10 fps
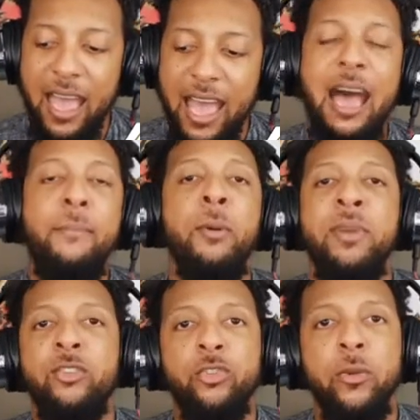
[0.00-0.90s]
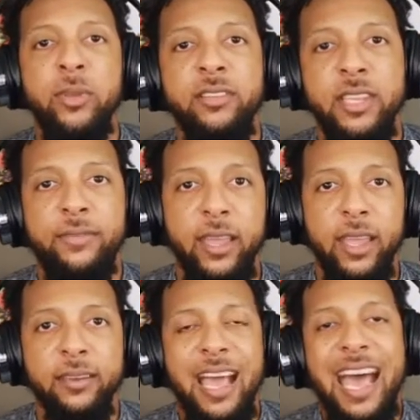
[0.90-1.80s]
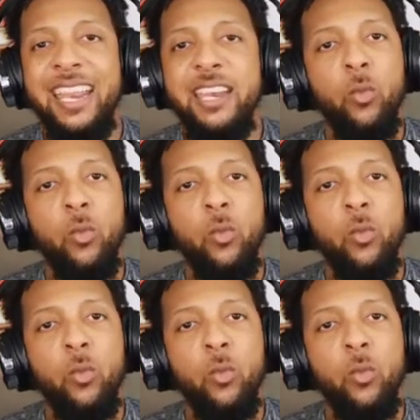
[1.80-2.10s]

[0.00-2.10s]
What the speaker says: I'm a Mitchell Trubisky fan. I didn't